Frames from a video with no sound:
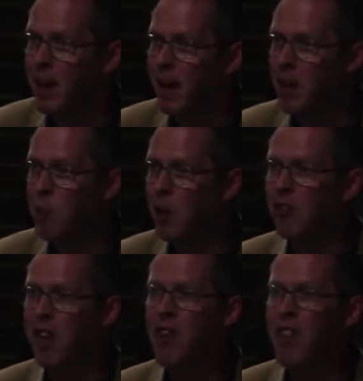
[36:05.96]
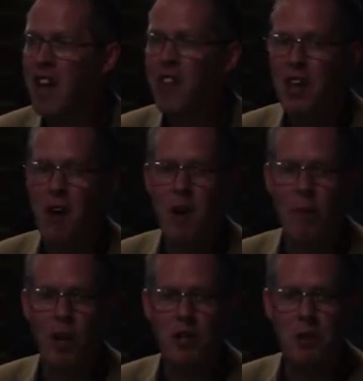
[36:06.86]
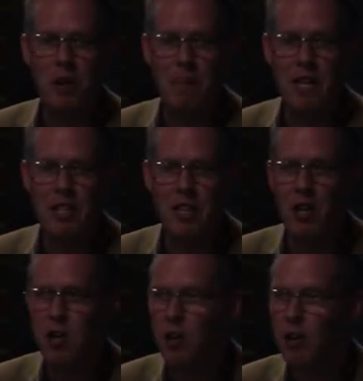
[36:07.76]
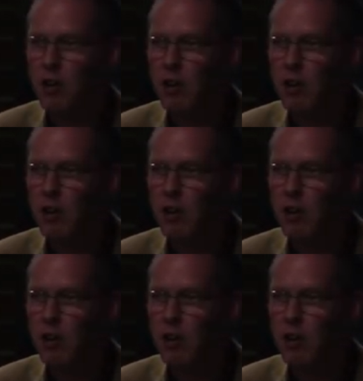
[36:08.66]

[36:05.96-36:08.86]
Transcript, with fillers: guys because then they're the only ones who can be secure.